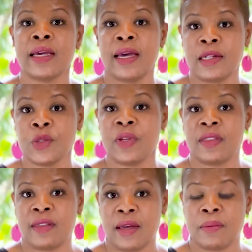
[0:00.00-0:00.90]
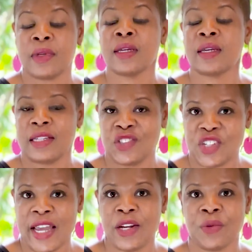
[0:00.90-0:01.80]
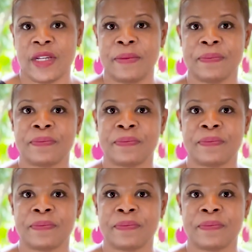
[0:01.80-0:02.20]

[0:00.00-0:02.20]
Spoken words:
held with them in January.